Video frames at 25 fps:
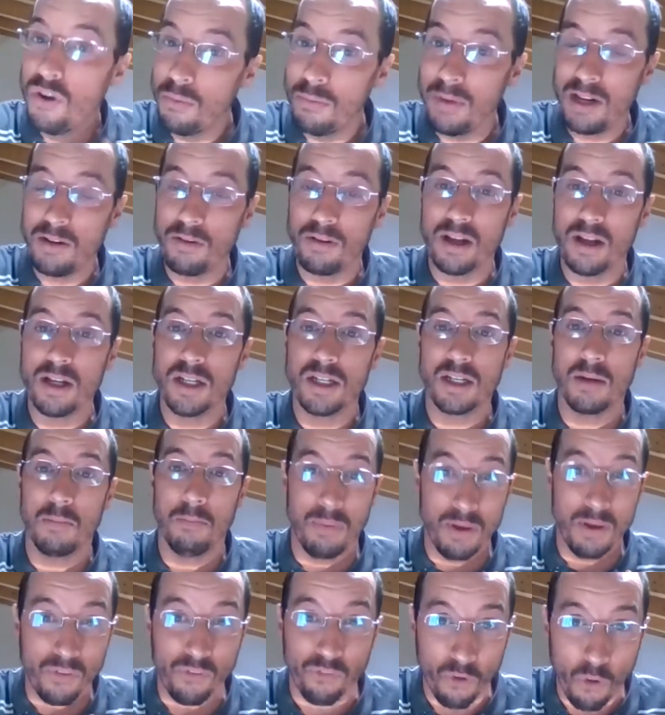million years
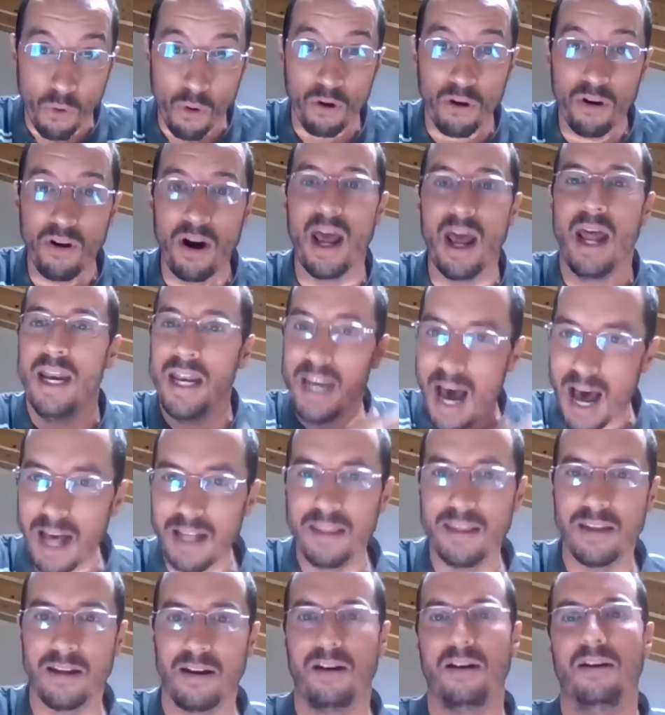before,
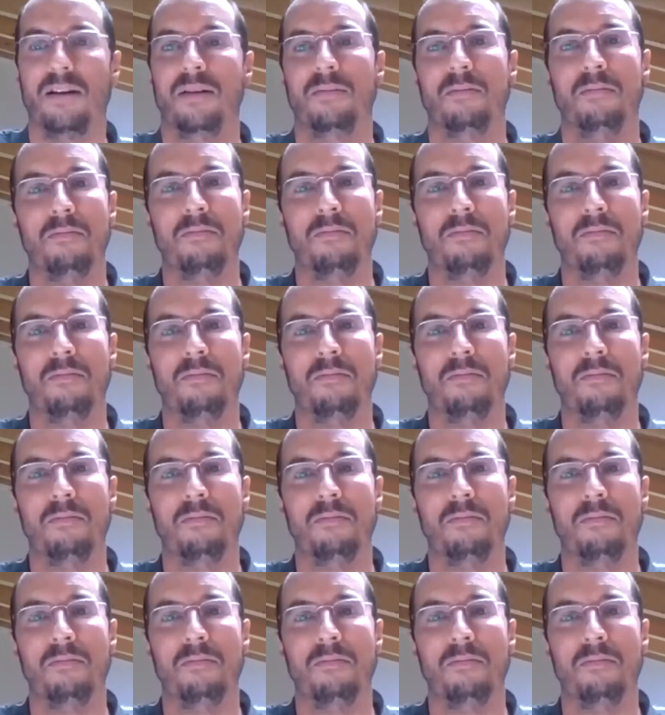another